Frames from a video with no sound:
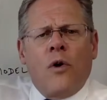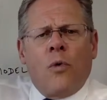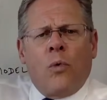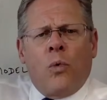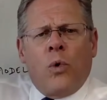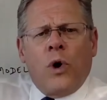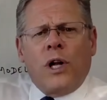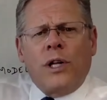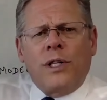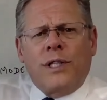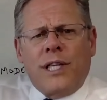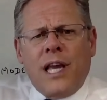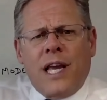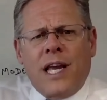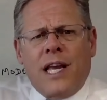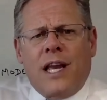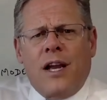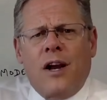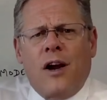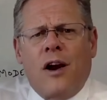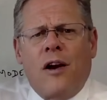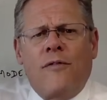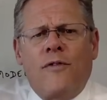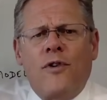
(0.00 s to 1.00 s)
we'll take
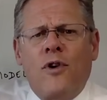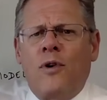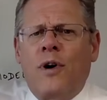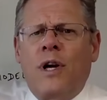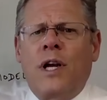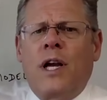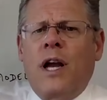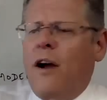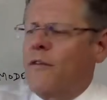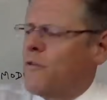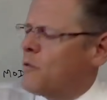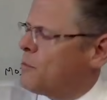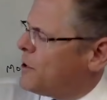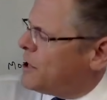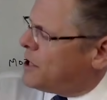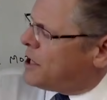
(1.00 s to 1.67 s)
care of you in government,